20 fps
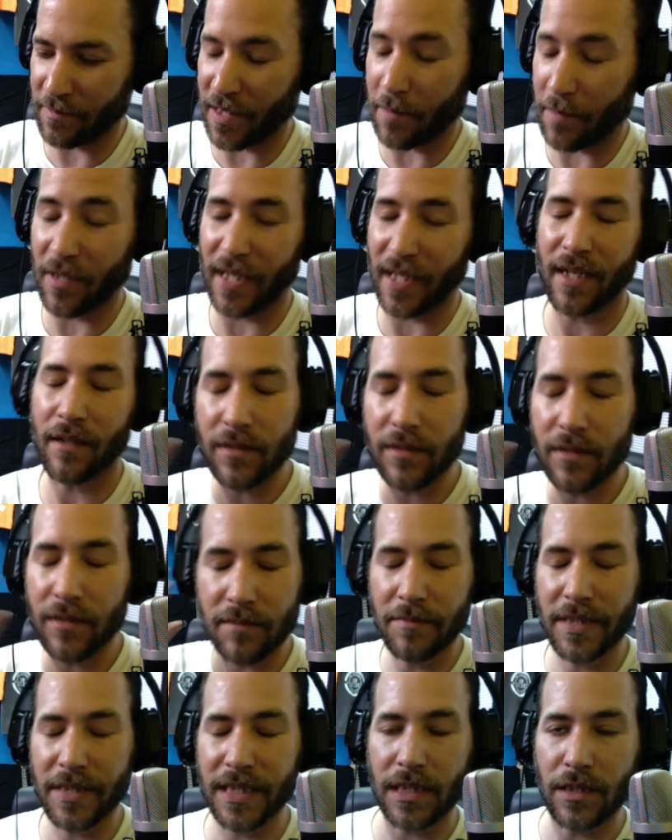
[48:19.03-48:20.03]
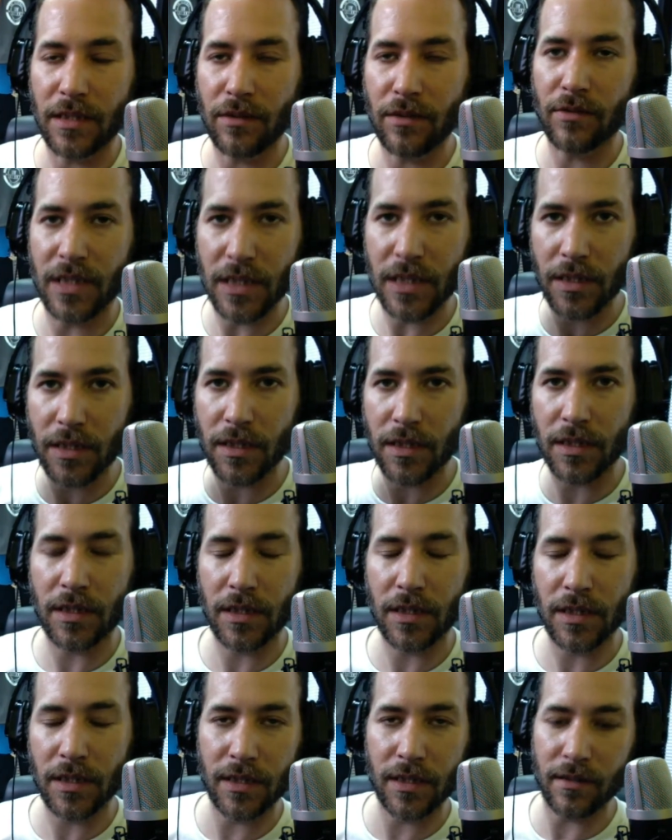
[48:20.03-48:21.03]
I'm like, I'm gonna make you get
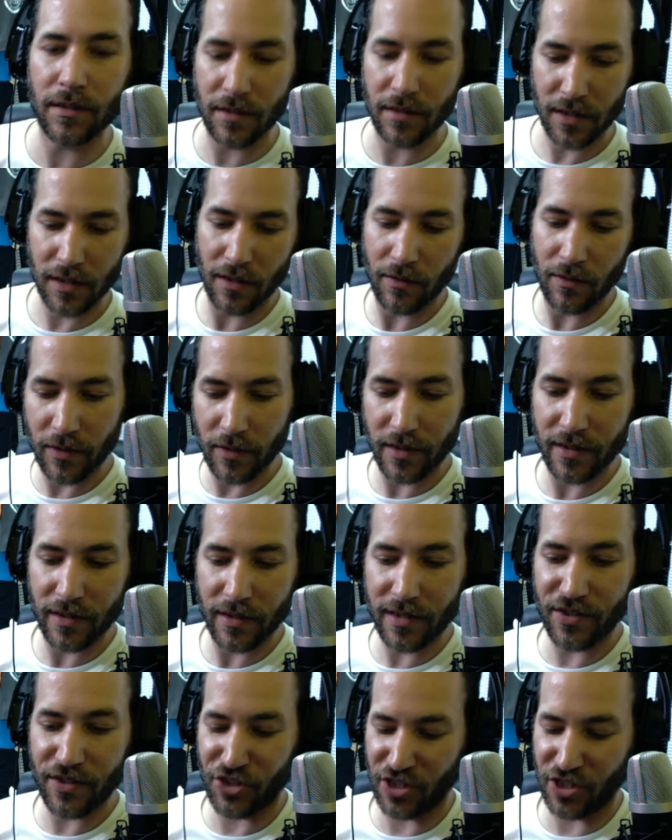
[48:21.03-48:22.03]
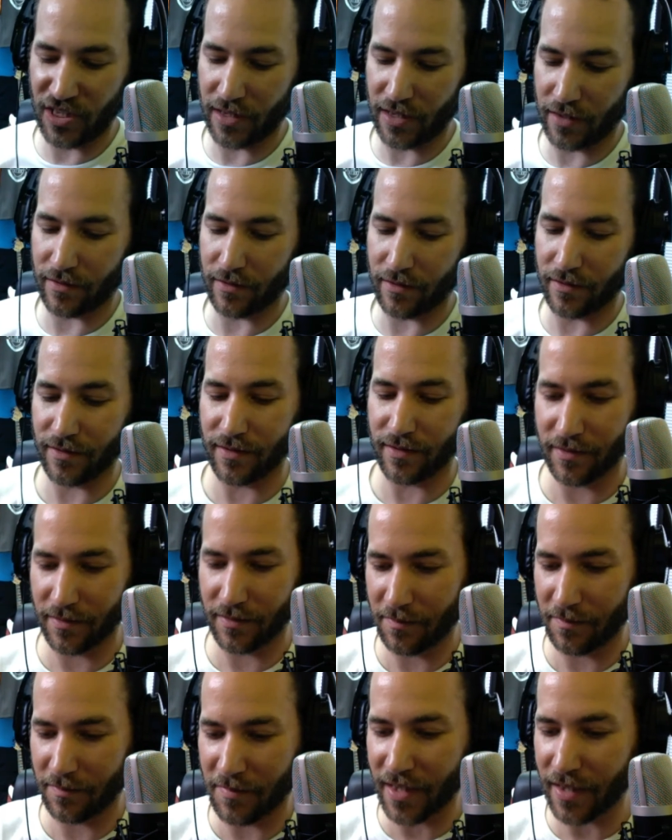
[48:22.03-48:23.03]
on one of these channels
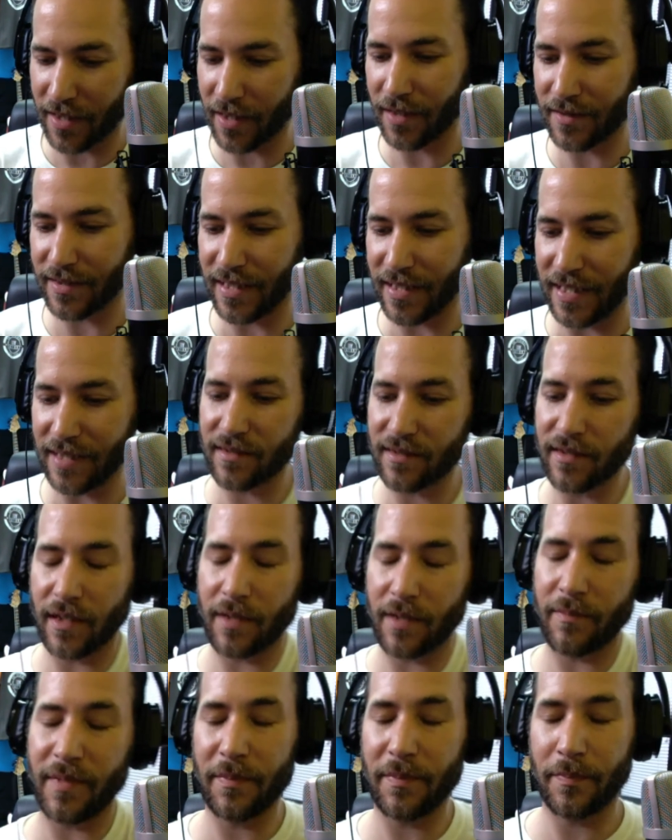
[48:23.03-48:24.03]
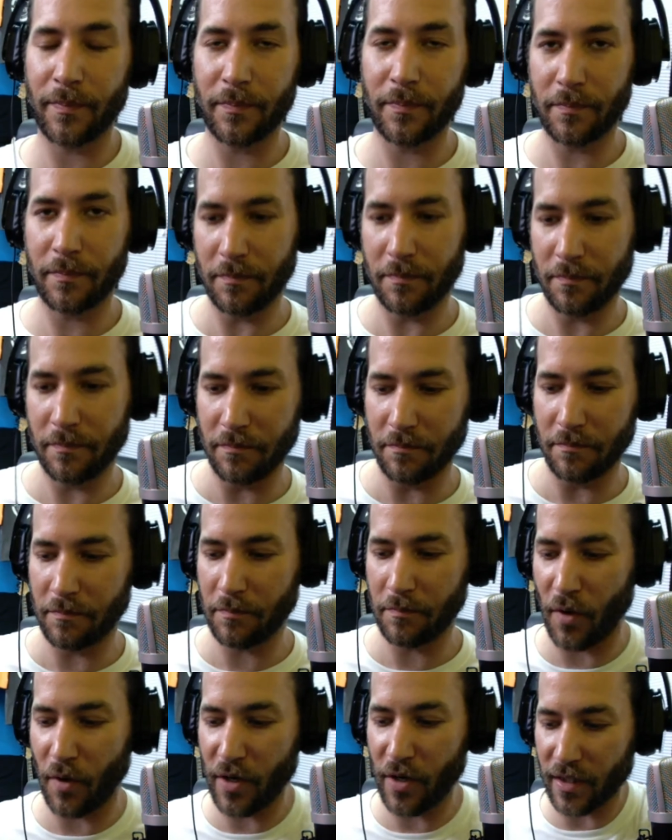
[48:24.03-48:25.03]
because it's gonna be mostly it's
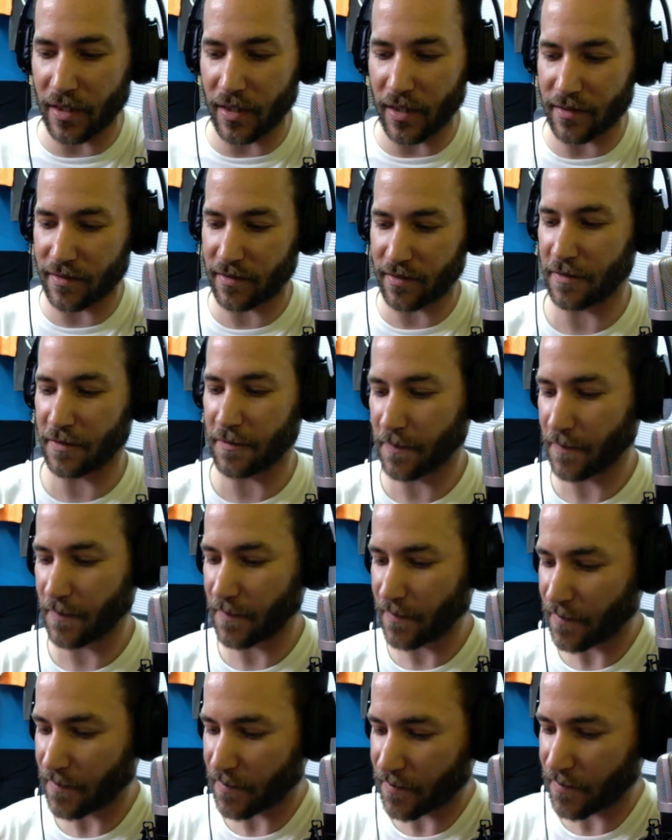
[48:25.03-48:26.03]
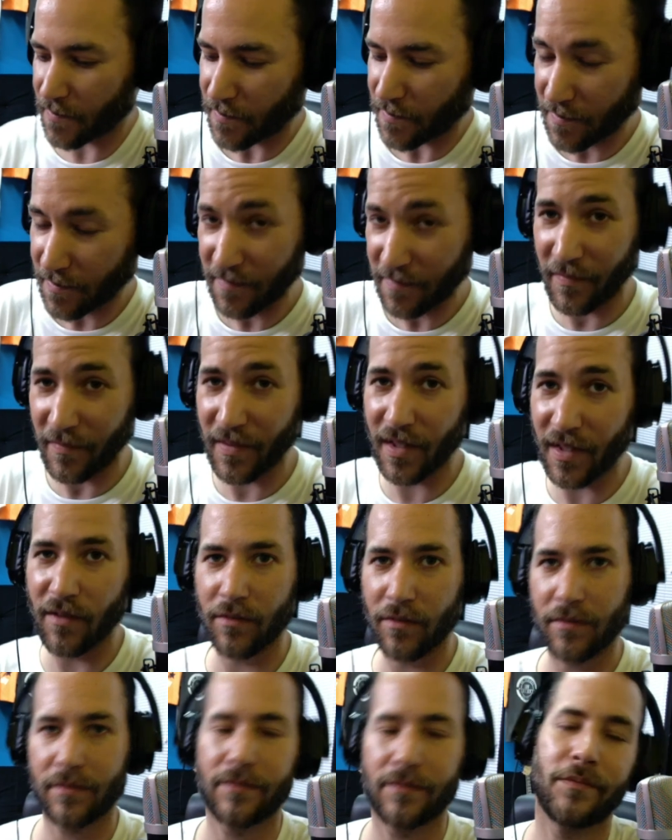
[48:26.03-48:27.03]
gonna pointless. be cussing at him or at the
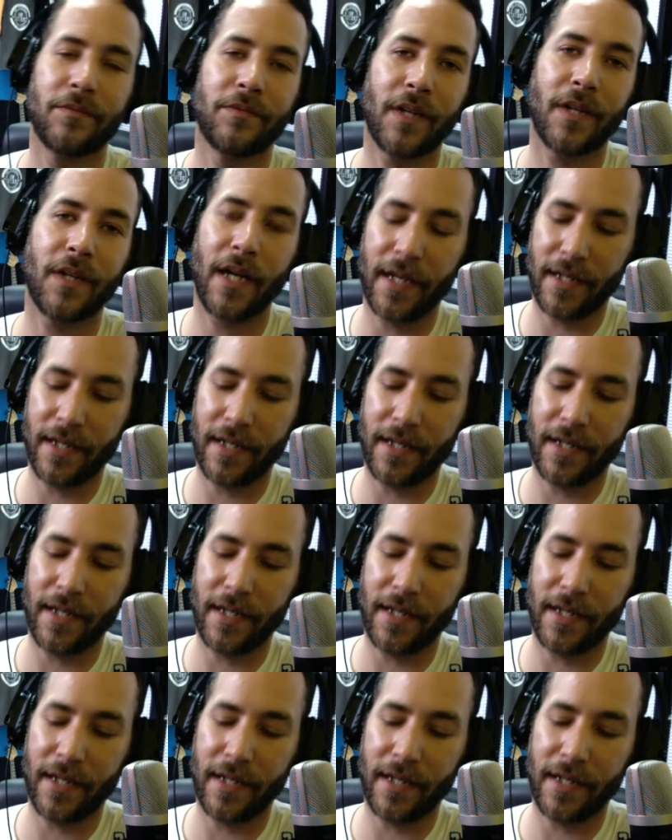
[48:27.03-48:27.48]
screen, right?